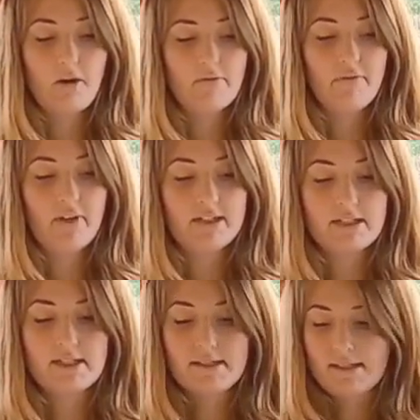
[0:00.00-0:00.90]
our
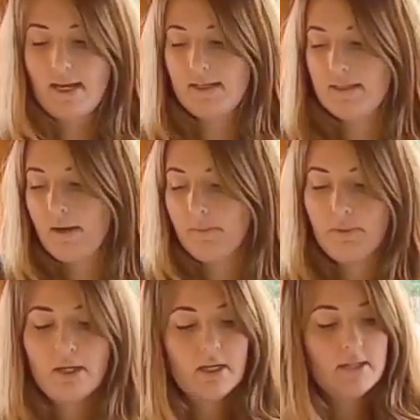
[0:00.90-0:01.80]
reflector stand up.
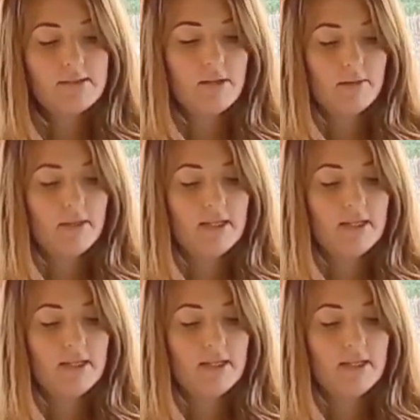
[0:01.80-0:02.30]
So